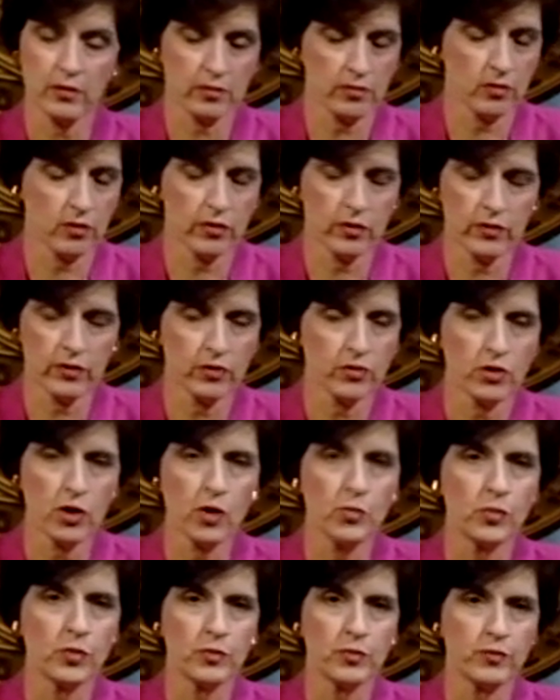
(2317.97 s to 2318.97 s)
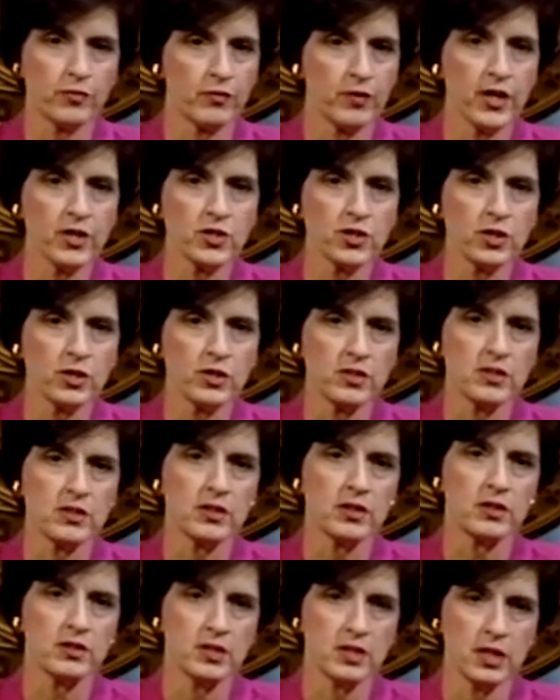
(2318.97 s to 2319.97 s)
although they're noble professions,
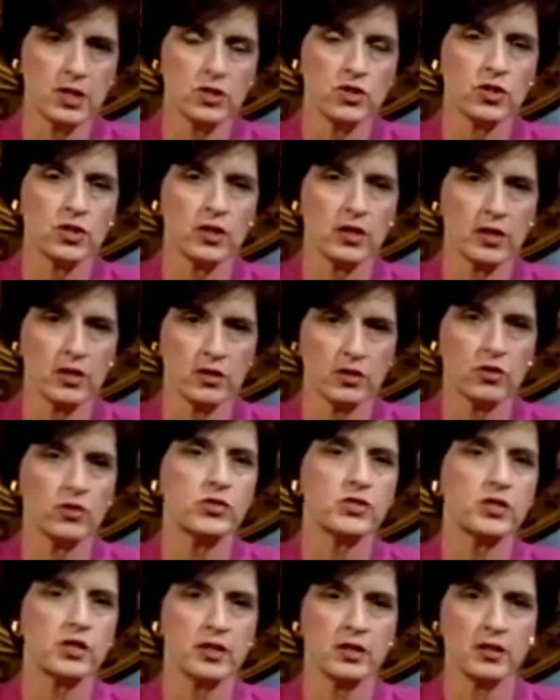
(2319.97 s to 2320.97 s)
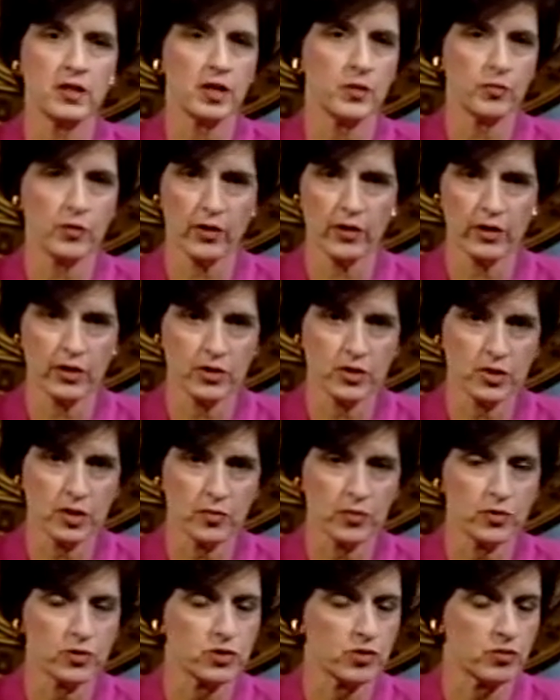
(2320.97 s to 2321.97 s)
teaching and nursing and
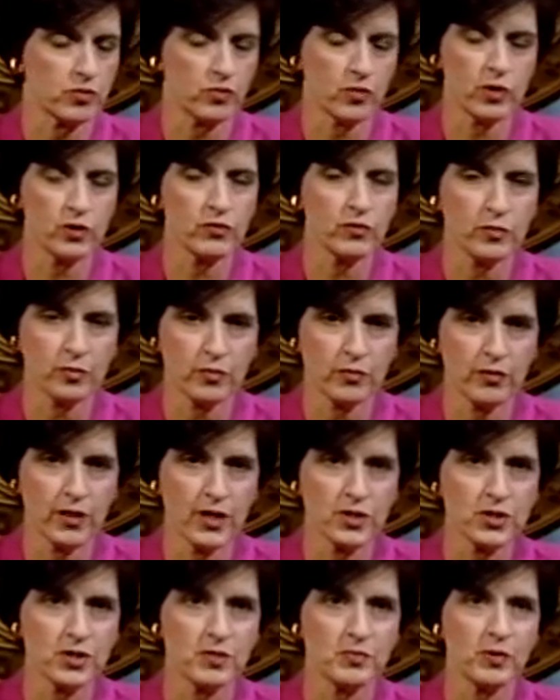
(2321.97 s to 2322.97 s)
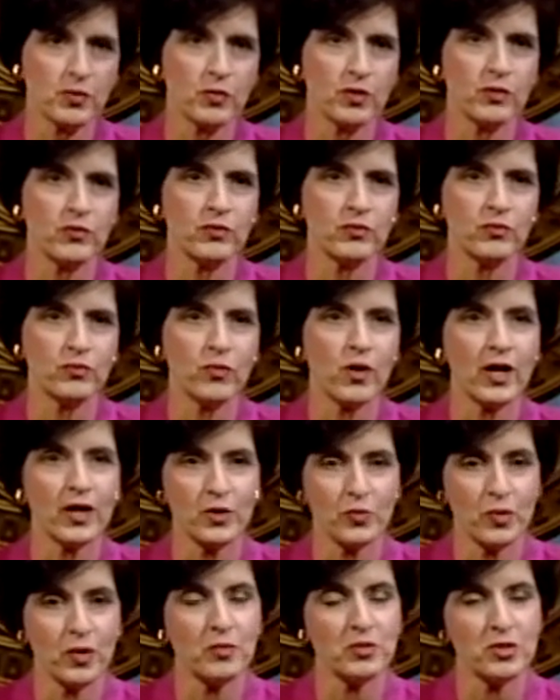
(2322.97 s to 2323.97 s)
librarianship, which are wonderful professions, but we wanted
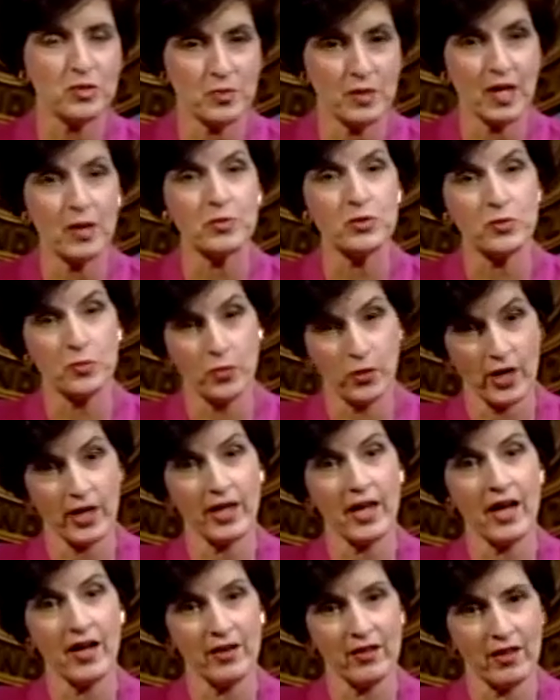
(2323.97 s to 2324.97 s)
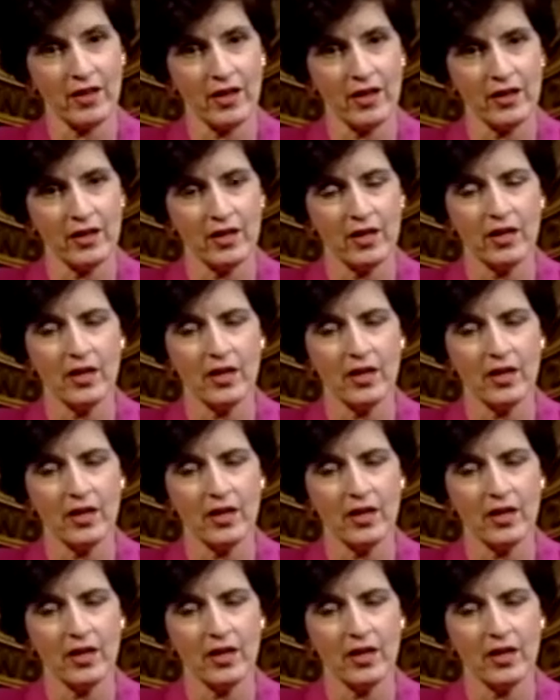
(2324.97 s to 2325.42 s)
women to be able to break out of that.